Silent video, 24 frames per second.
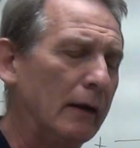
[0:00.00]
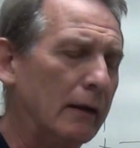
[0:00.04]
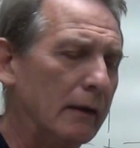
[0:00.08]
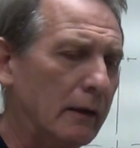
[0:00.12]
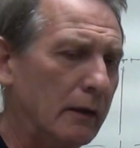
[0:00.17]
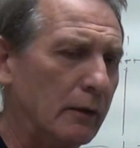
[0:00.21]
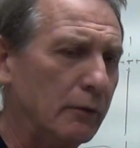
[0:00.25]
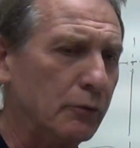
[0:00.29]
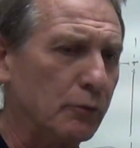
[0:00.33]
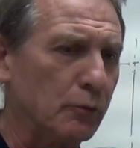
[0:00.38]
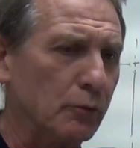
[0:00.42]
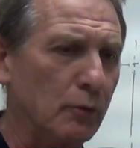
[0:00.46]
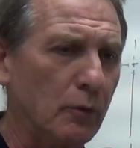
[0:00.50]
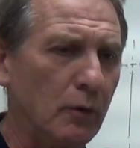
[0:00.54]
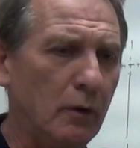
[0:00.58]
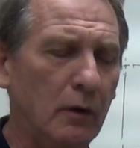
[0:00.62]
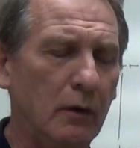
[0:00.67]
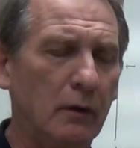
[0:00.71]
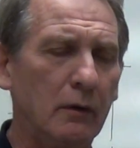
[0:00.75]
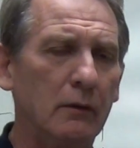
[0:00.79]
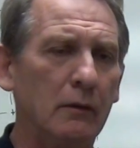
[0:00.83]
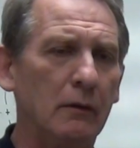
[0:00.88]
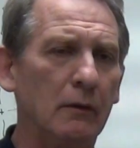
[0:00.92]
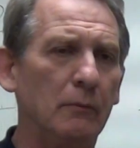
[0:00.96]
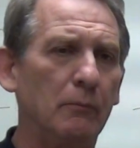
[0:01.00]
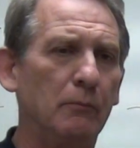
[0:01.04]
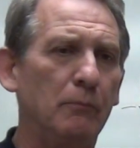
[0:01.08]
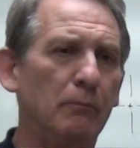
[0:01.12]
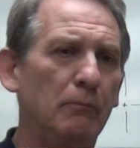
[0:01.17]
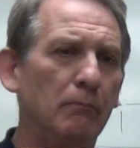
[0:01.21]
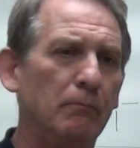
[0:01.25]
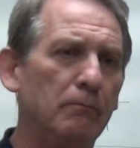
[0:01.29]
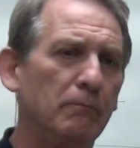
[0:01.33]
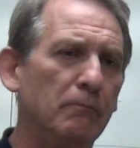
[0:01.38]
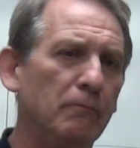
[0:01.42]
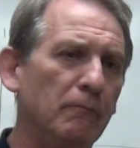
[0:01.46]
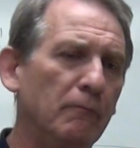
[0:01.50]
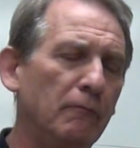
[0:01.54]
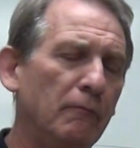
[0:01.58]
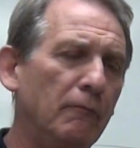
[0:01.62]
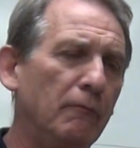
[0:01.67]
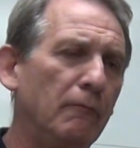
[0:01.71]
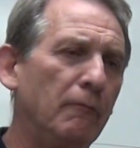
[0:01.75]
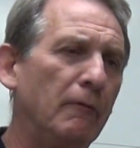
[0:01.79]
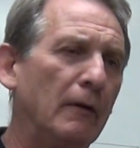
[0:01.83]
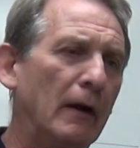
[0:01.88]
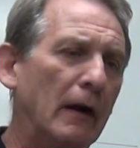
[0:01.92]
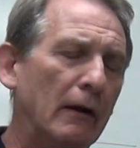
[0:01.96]
to get through all the
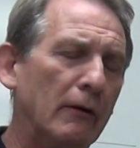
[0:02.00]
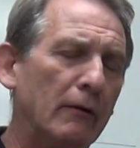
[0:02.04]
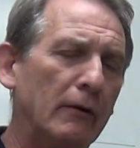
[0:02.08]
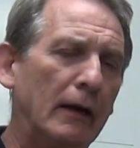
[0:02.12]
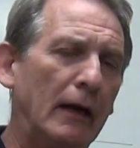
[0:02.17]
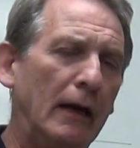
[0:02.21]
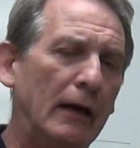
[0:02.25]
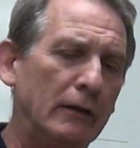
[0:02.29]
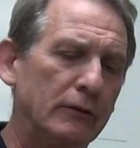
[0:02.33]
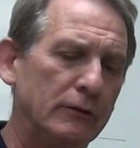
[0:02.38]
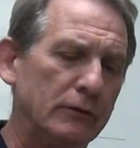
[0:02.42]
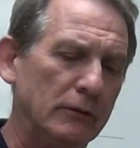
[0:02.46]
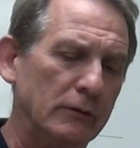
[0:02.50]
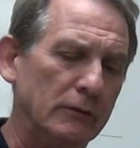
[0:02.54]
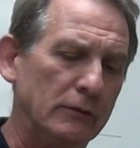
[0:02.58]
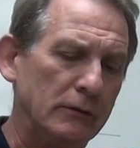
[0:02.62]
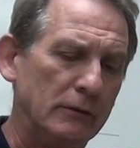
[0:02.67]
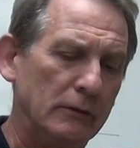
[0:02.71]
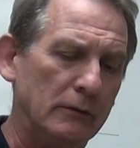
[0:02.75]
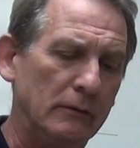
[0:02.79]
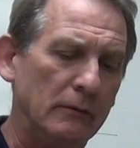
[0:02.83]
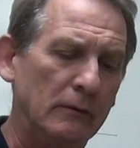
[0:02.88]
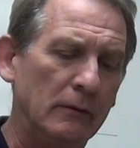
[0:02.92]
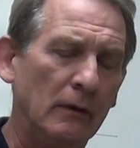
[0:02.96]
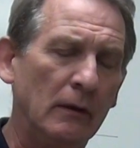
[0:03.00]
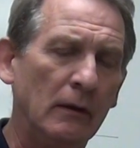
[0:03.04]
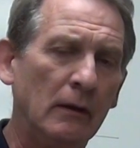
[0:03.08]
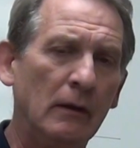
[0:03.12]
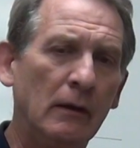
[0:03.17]
variations and